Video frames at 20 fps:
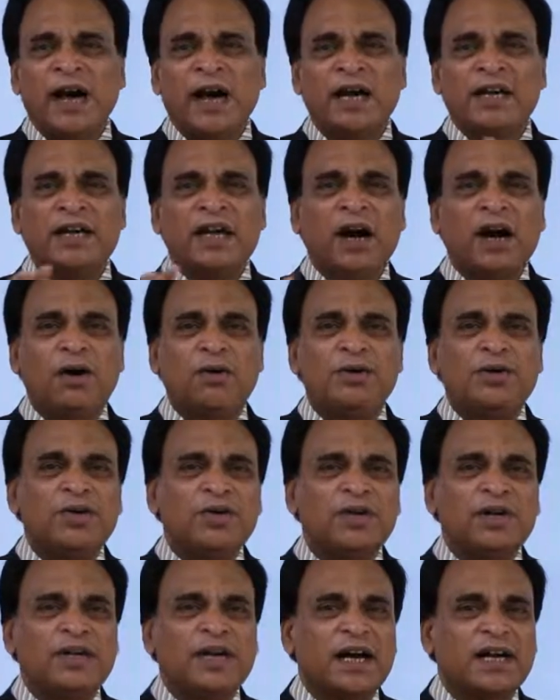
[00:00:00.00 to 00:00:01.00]
and how you
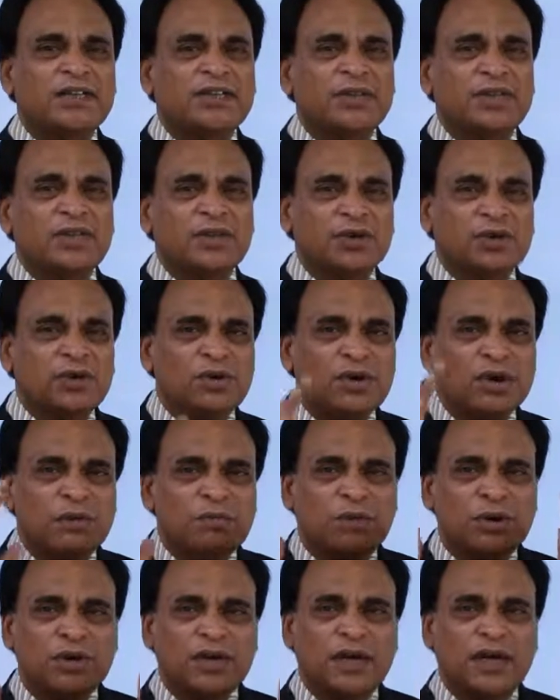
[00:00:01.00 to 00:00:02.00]
can actually go
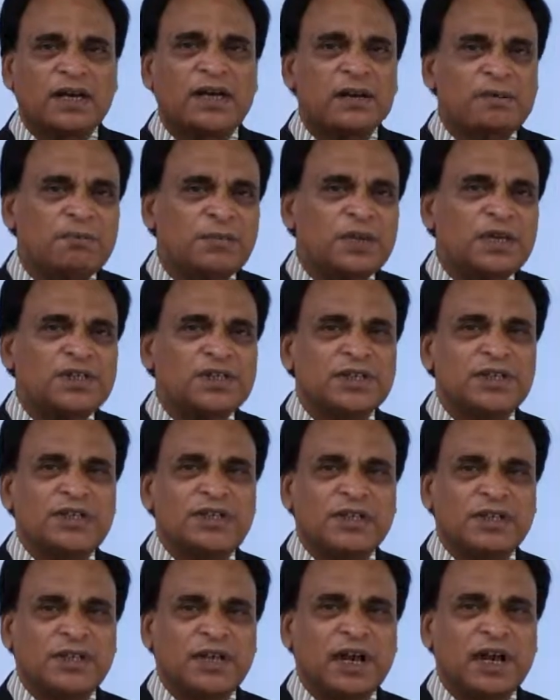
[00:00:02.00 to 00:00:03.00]
about accomplishing the